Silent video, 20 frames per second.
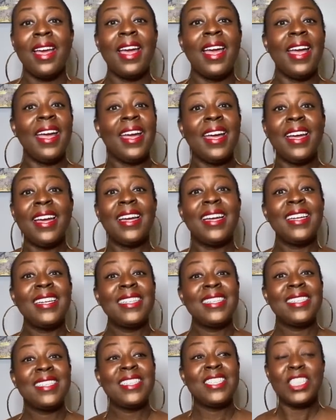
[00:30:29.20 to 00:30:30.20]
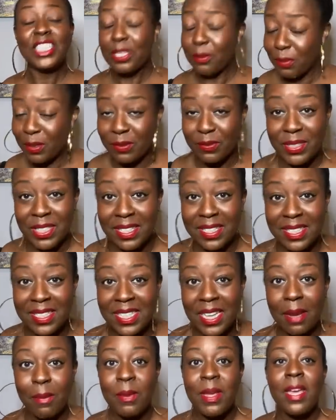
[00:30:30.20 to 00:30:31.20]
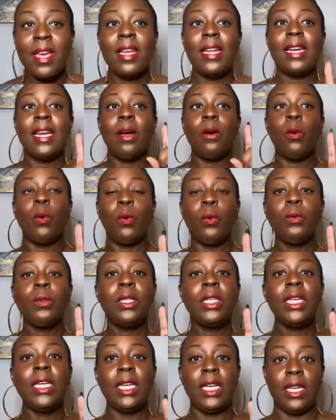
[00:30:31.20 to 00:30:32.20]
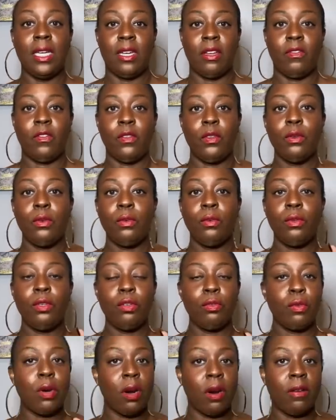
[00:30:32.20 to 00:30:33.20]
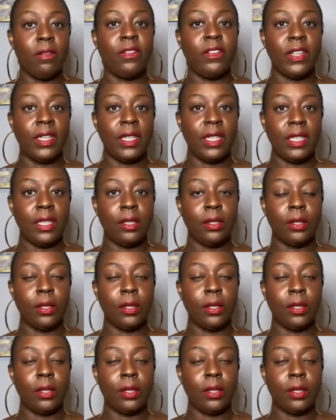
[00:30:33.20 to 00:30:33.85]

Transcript: And she would have done the same. Now, only if you aren't feeling